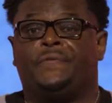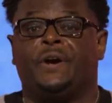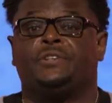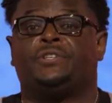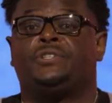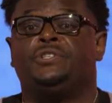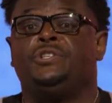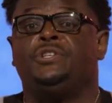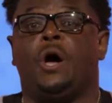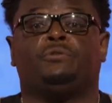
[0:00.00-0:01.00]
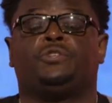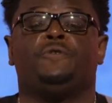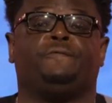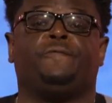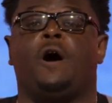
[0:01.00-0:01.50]
there's no
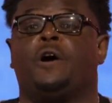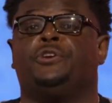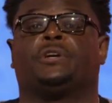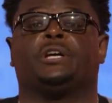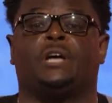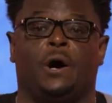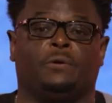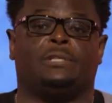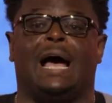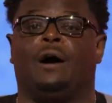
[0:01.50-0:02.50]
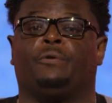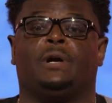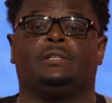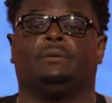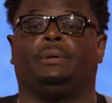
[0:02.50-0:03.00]
too far you can go to
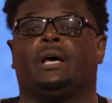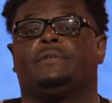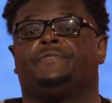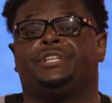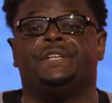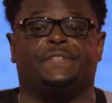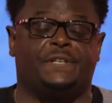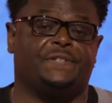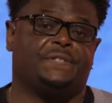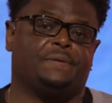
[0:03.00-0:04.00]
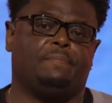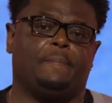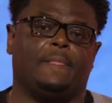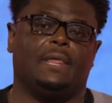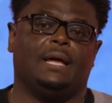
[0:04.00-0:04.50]
outrun the blood of Jesus.
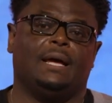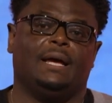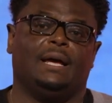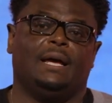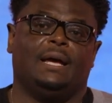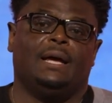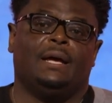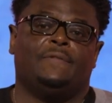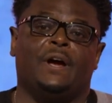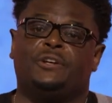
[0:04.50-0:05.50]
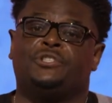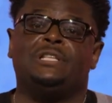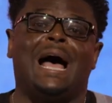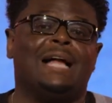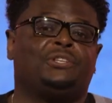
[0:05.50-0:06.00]
There's
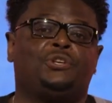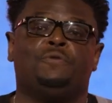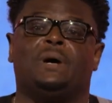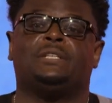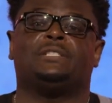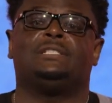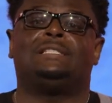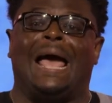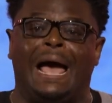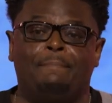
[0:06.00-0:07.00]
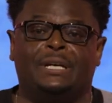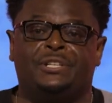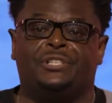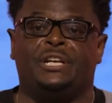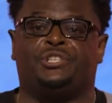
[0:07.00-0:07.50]
not too much
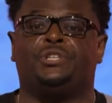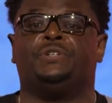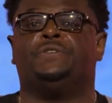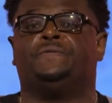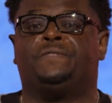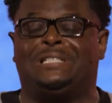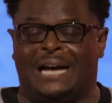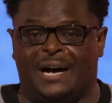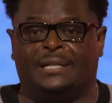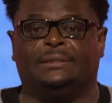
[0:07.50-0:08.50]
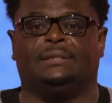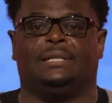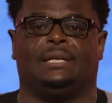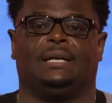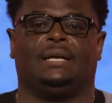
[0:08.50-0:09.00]
damage that you've done
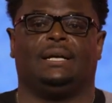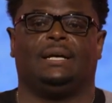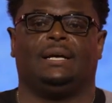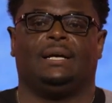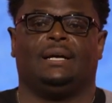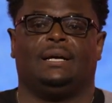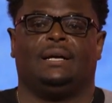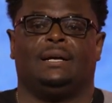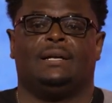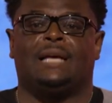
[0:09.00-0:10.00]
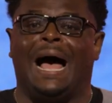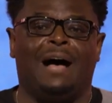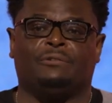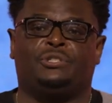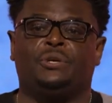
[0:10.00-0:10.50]
to
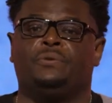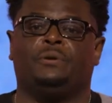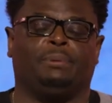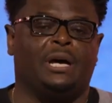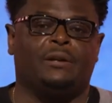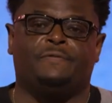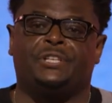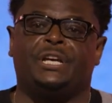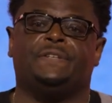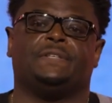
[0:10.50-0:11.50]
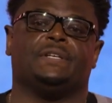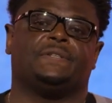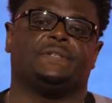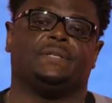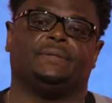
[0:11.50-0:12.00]
outdo the blood of
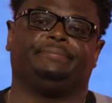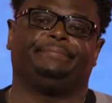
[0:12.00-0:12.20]
Jesus.